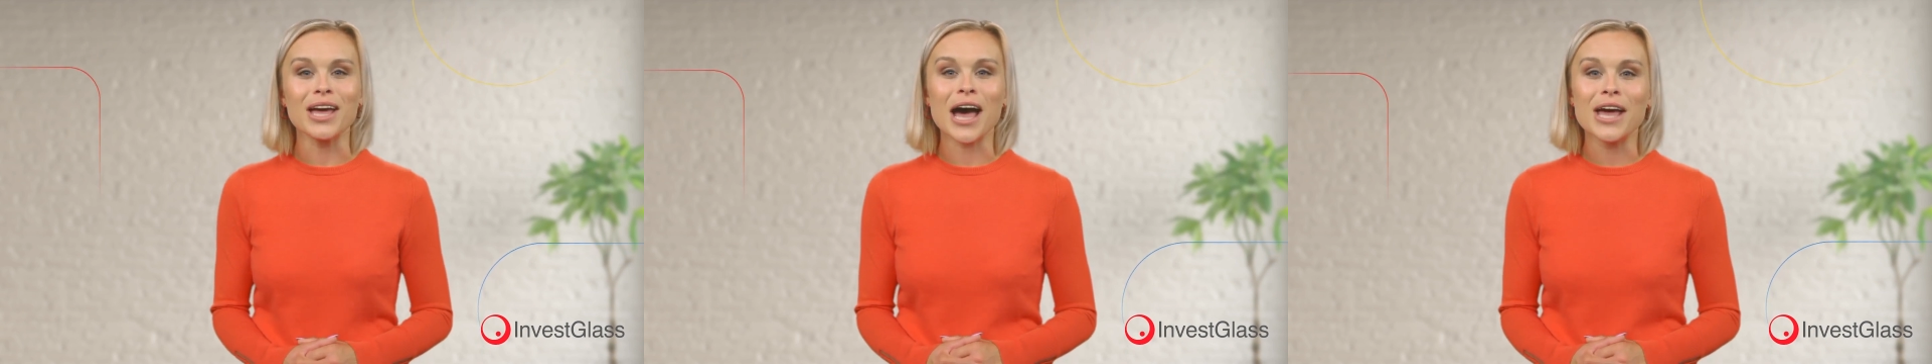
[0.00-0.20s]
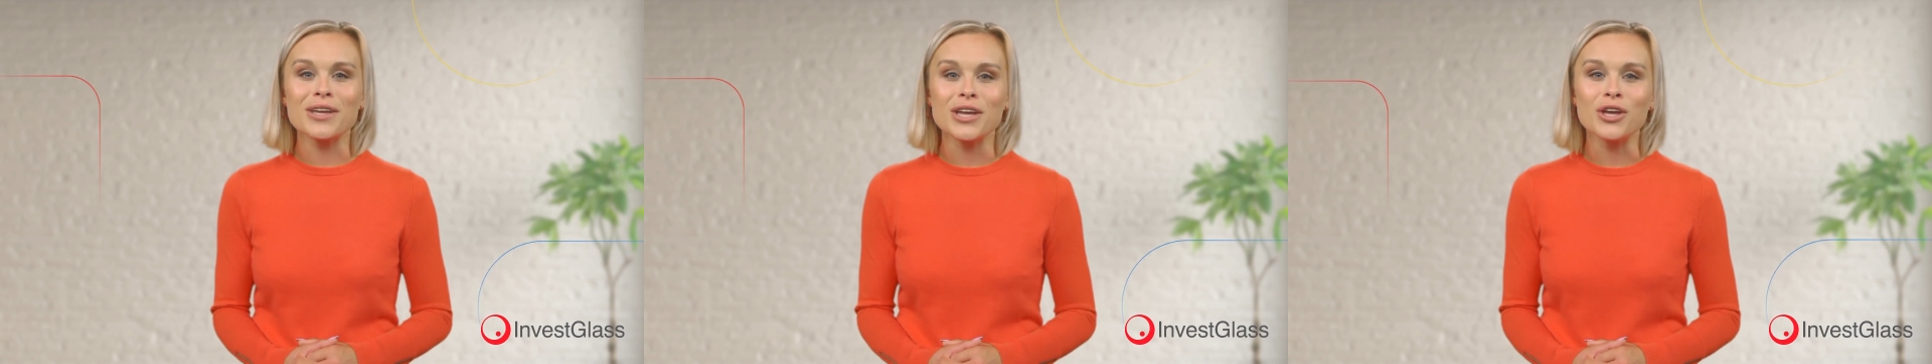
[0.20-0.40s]

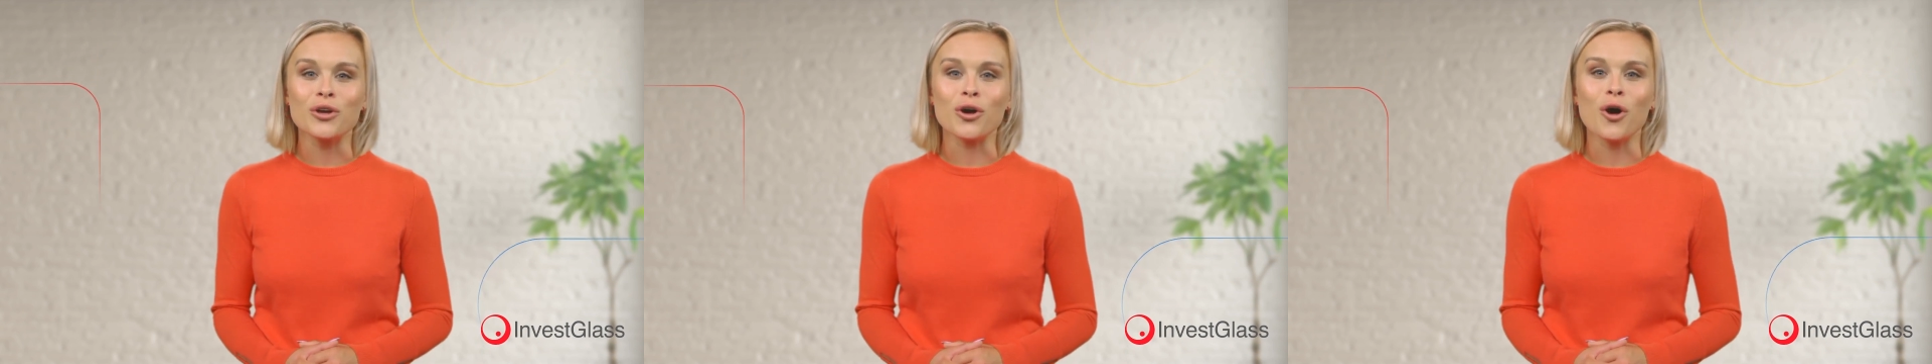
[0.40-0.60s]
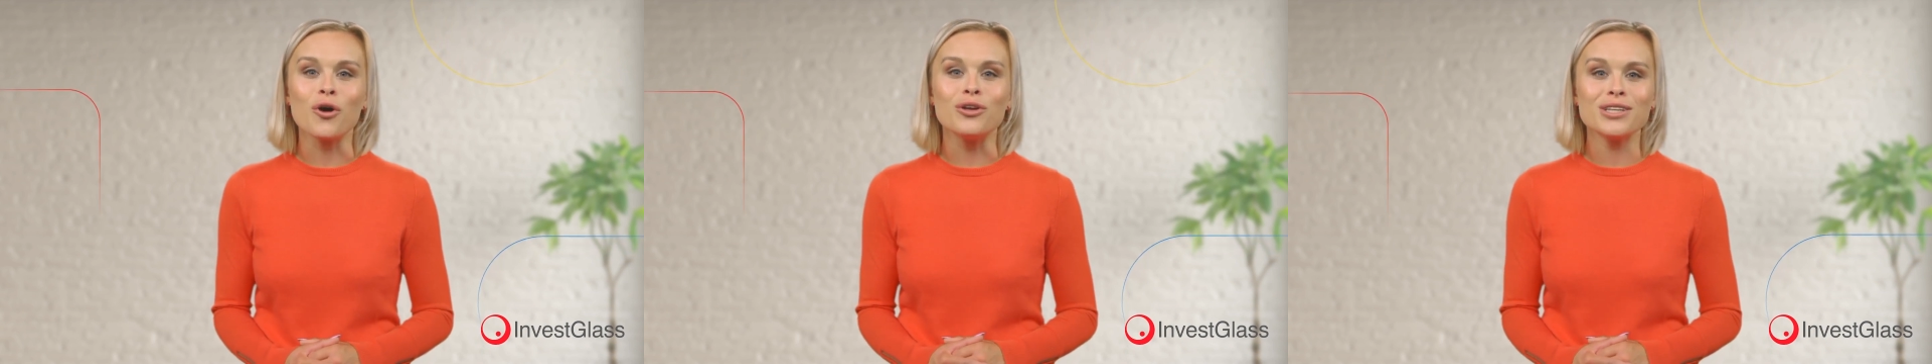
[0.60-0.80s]
and they
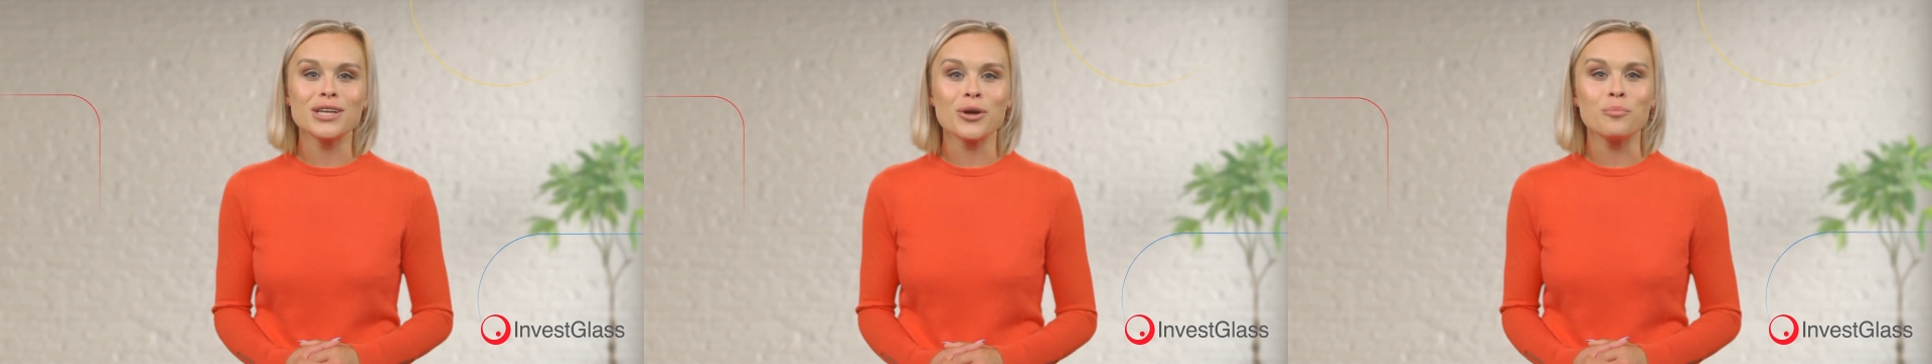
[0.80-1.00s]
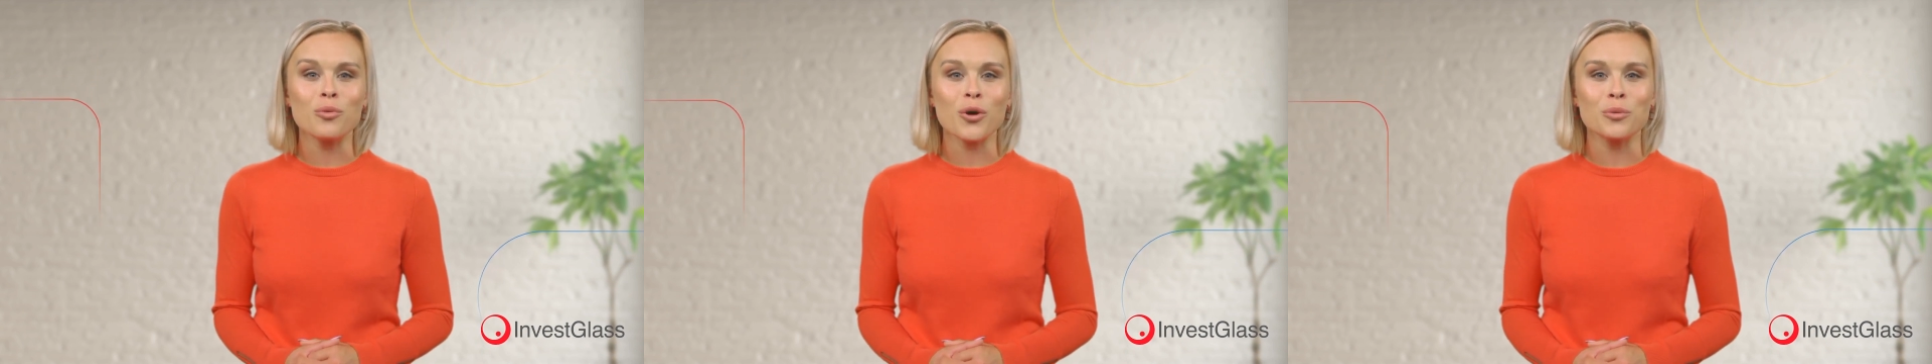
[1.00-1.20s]
are
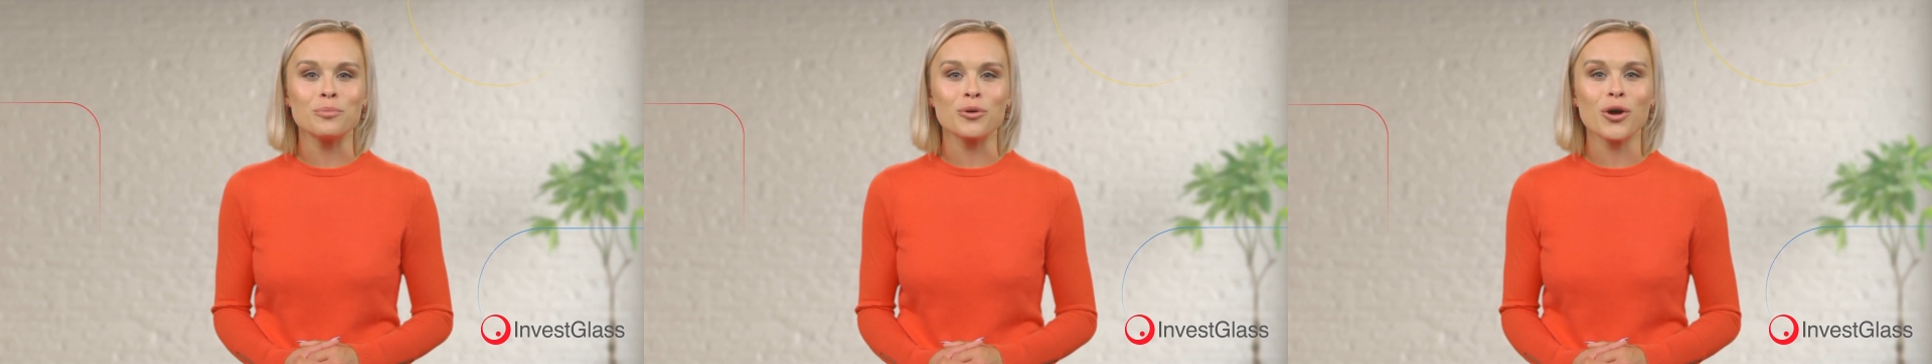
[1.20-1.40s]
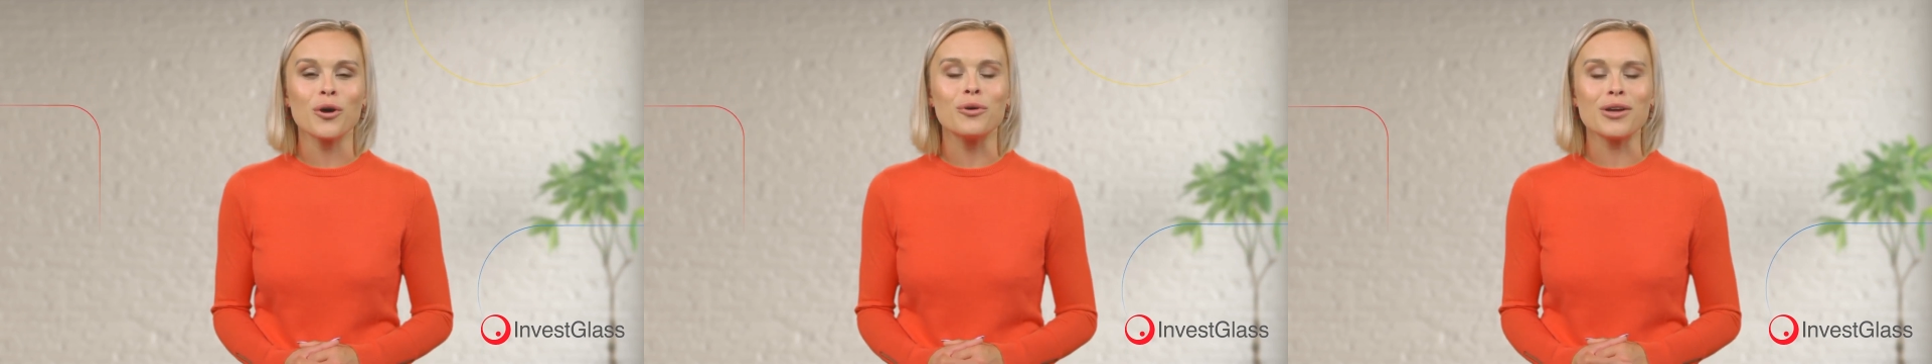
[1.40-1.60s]
also more
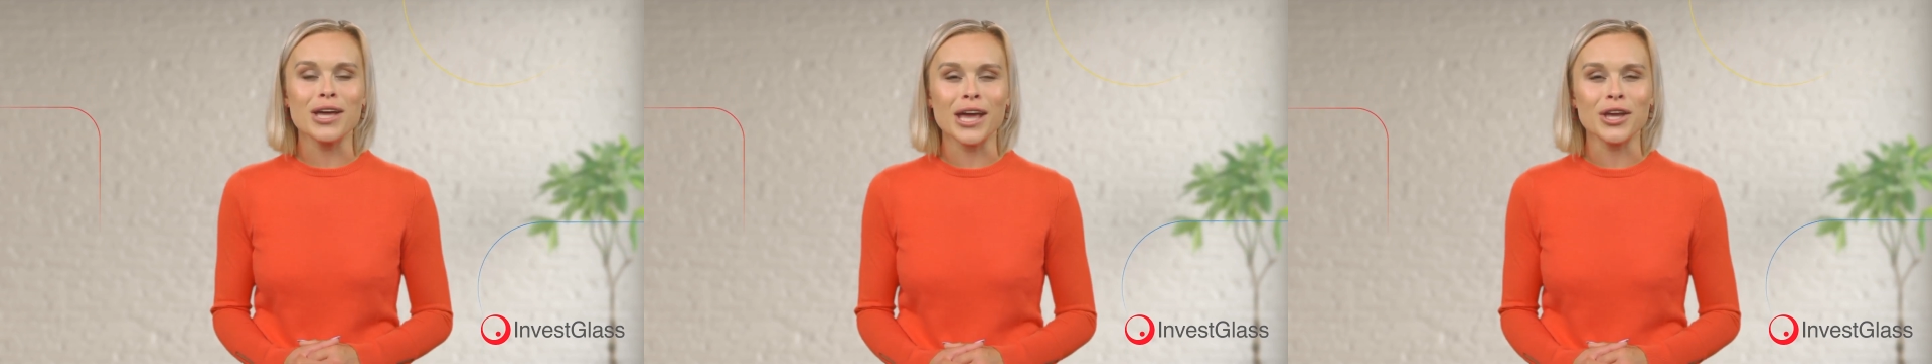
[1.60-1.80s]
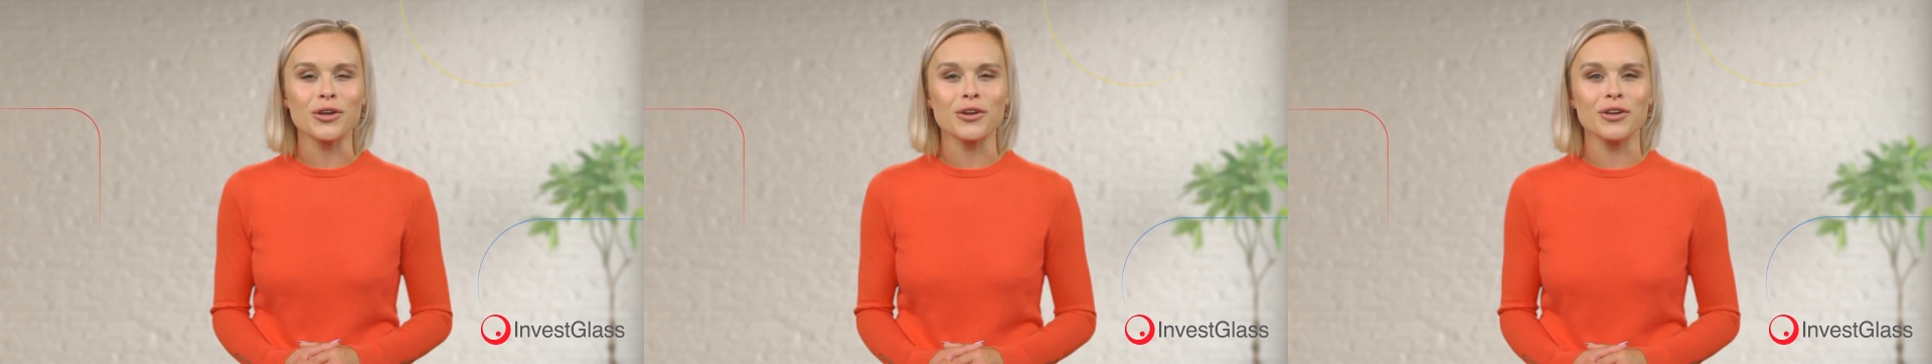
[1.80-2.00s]
prone
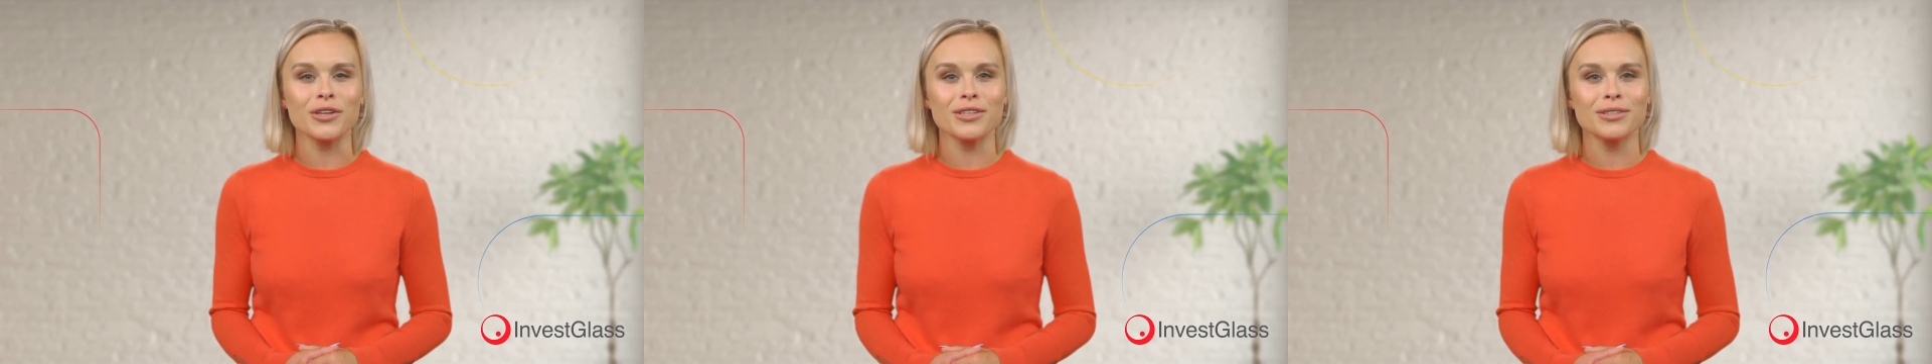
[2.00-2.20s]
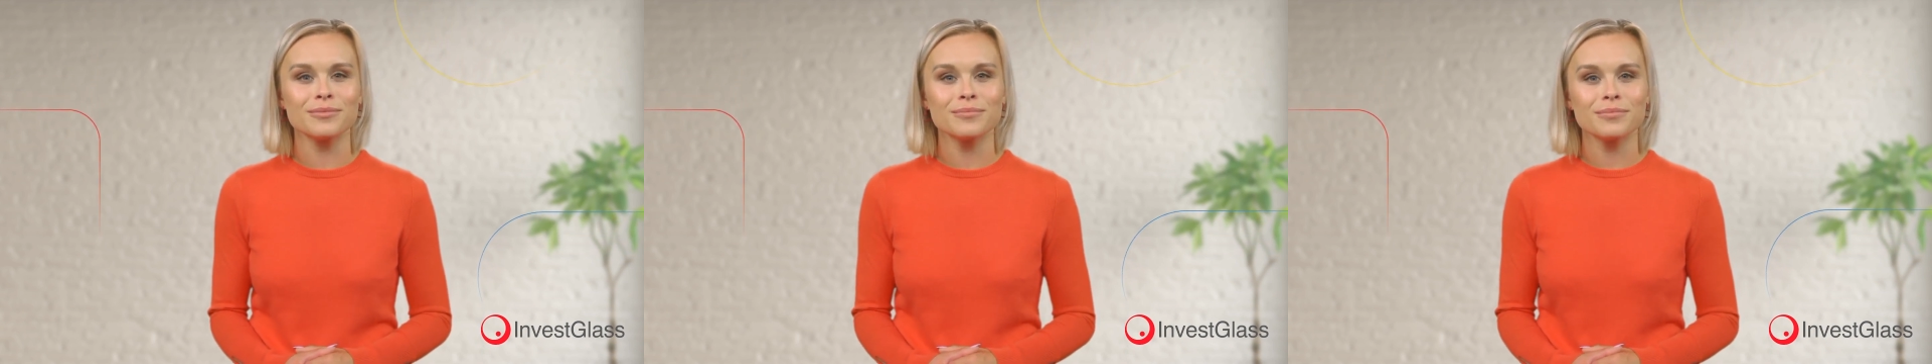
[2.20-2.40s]
to
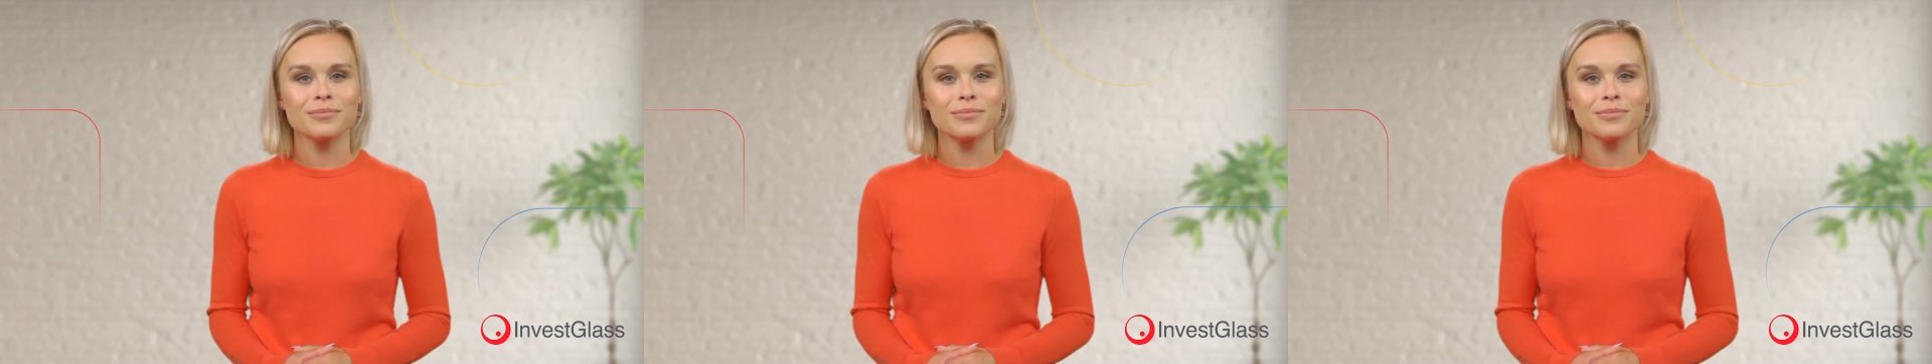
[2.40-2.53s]
errors.